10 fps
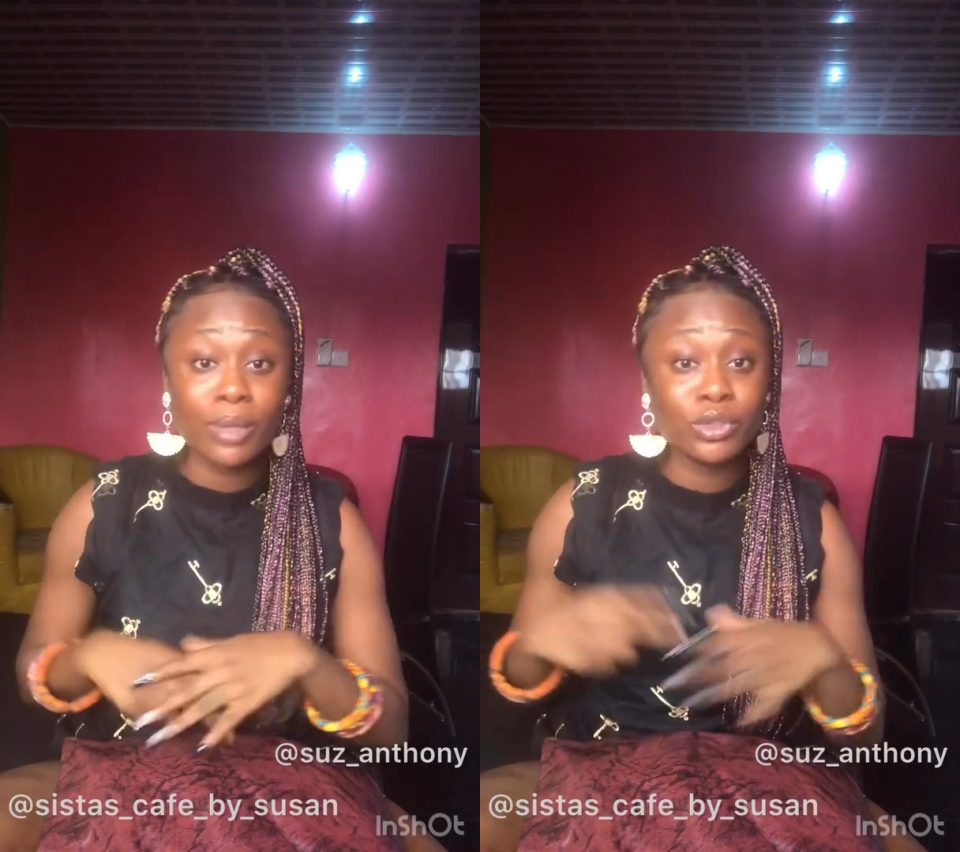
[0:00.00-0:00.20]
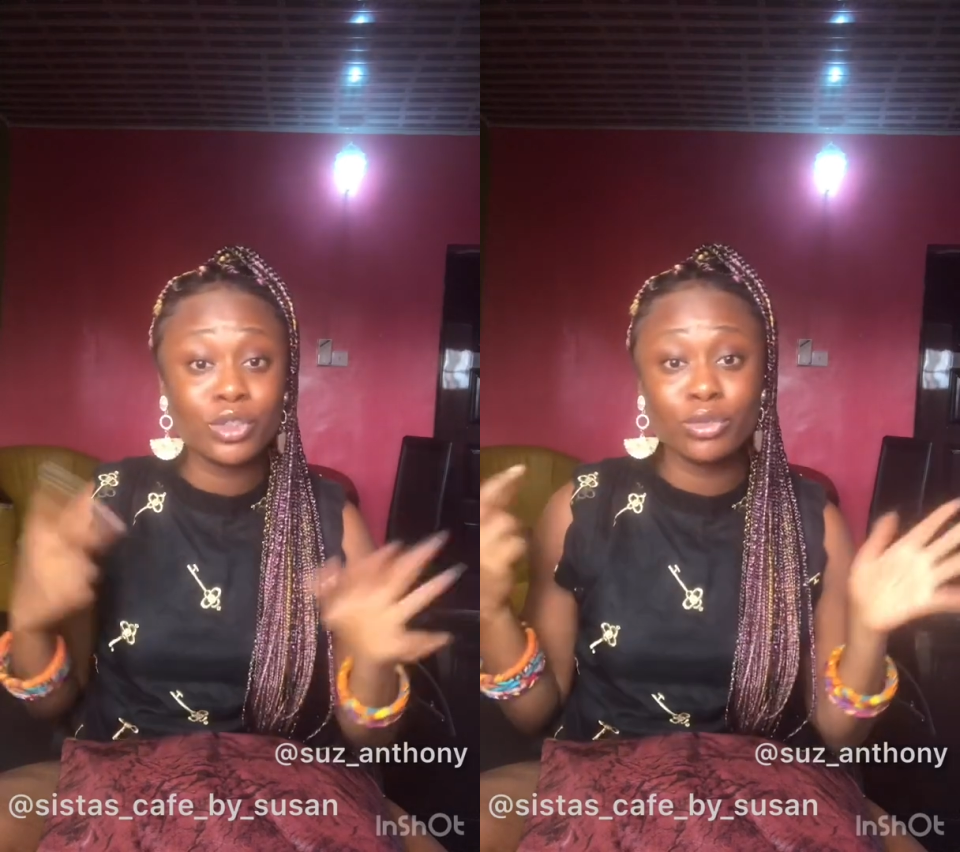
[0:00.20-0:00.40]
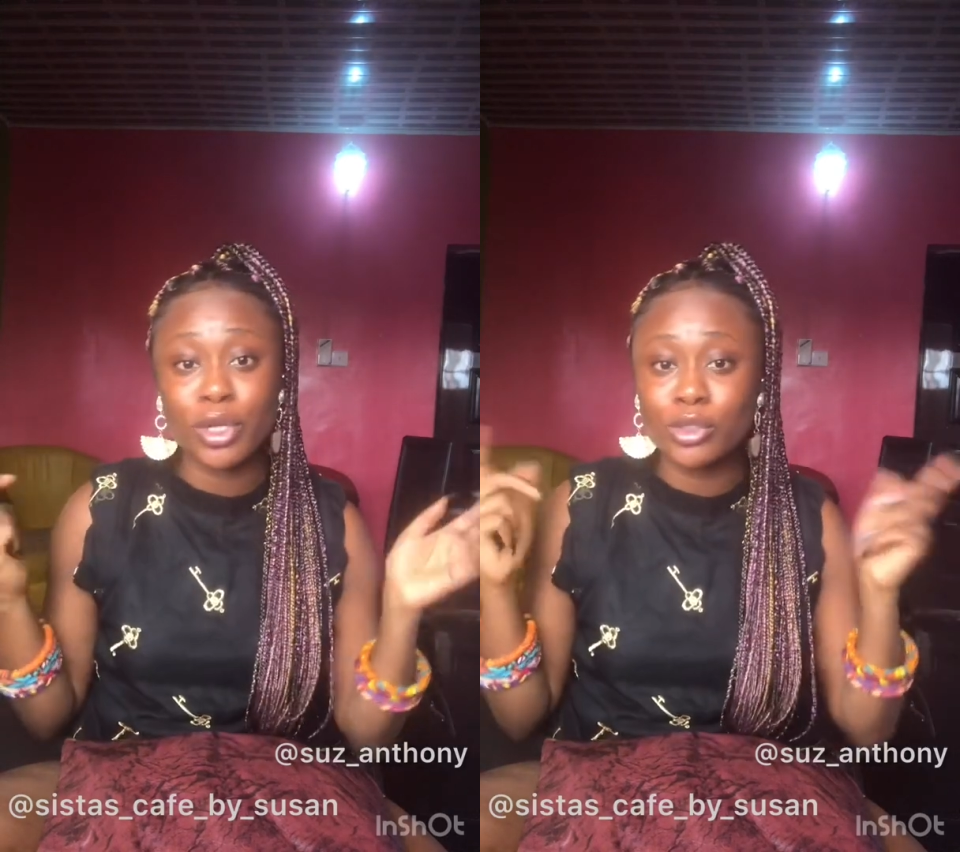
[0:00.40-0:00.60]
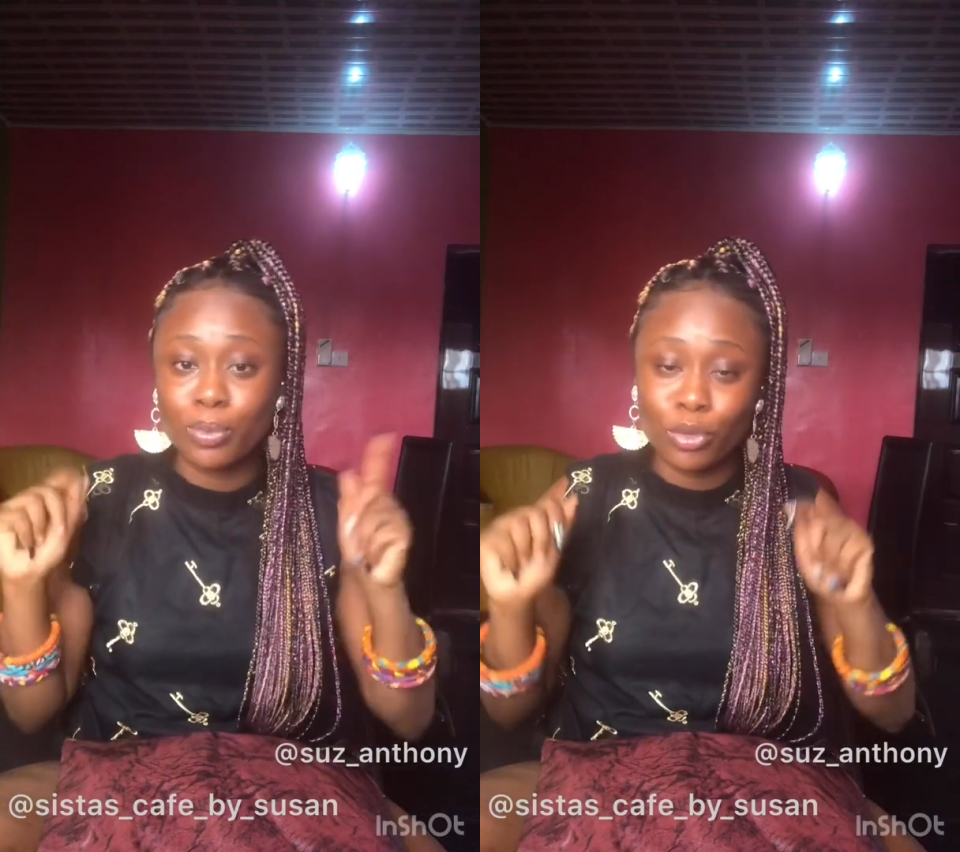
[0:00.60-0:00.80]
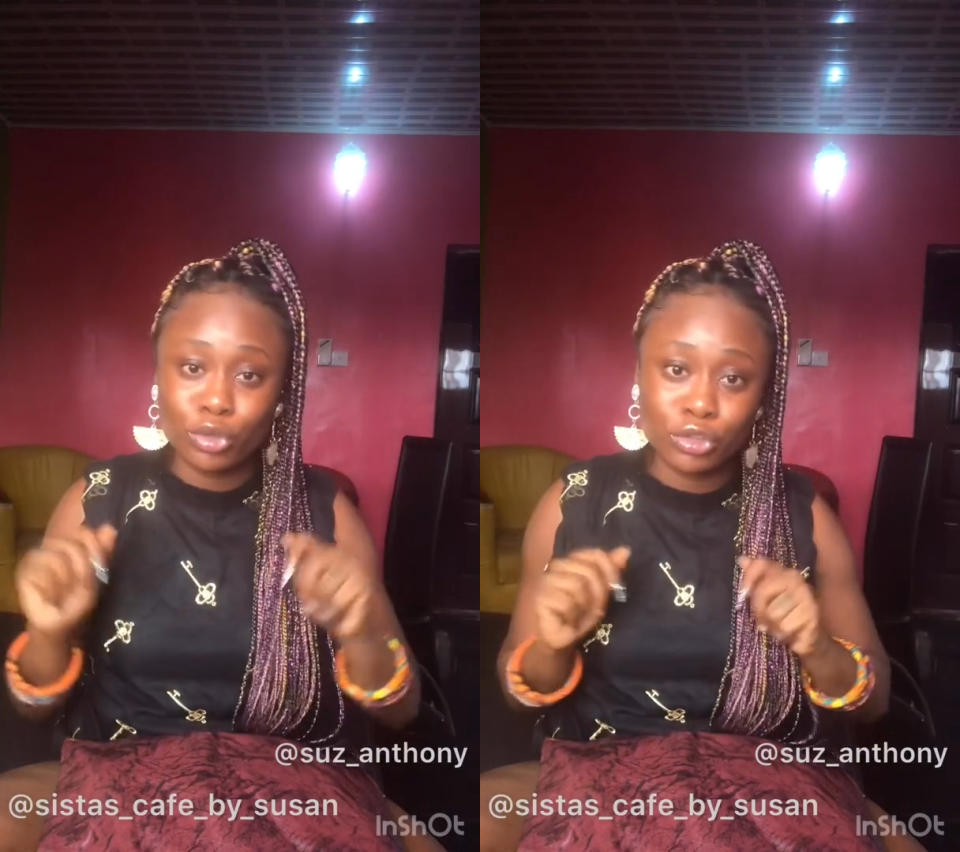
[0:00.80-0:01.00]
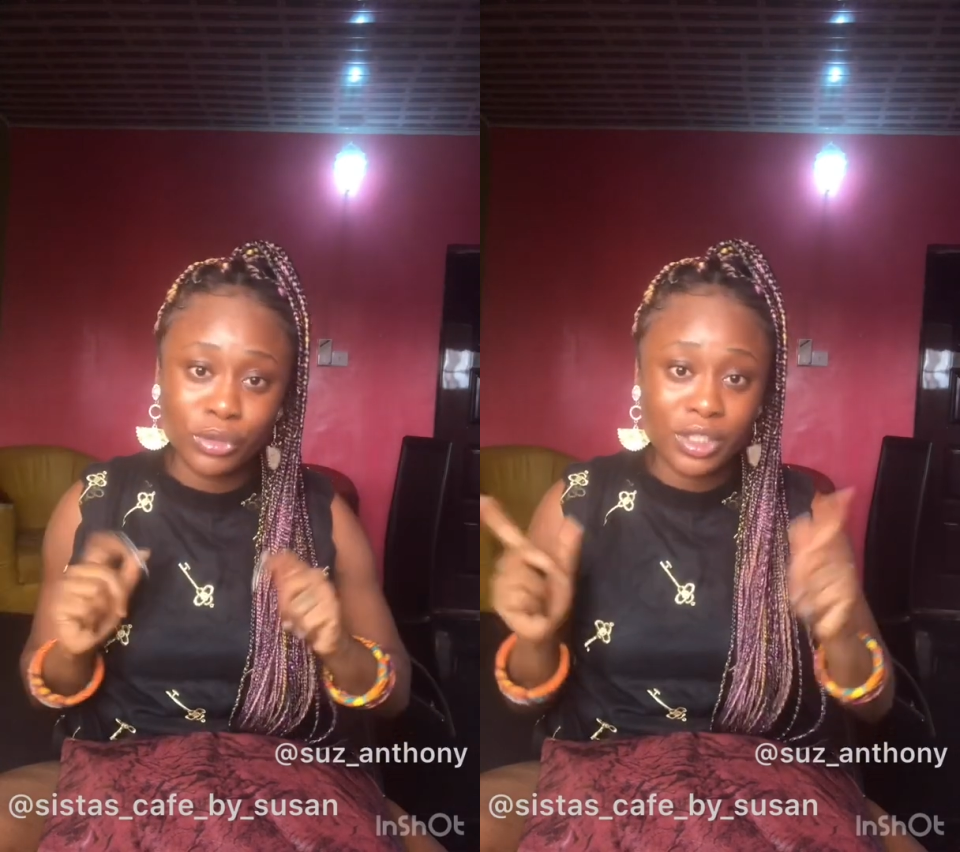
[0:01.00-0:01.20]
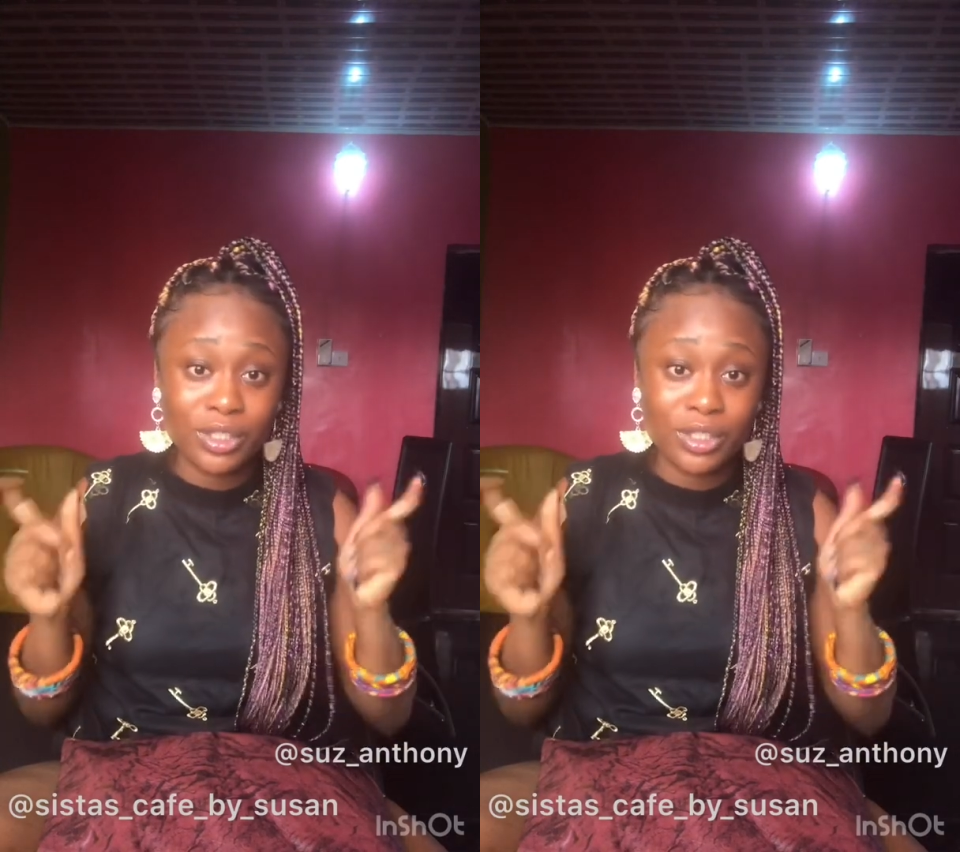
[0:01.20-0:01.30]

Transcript: I'm just trying to portray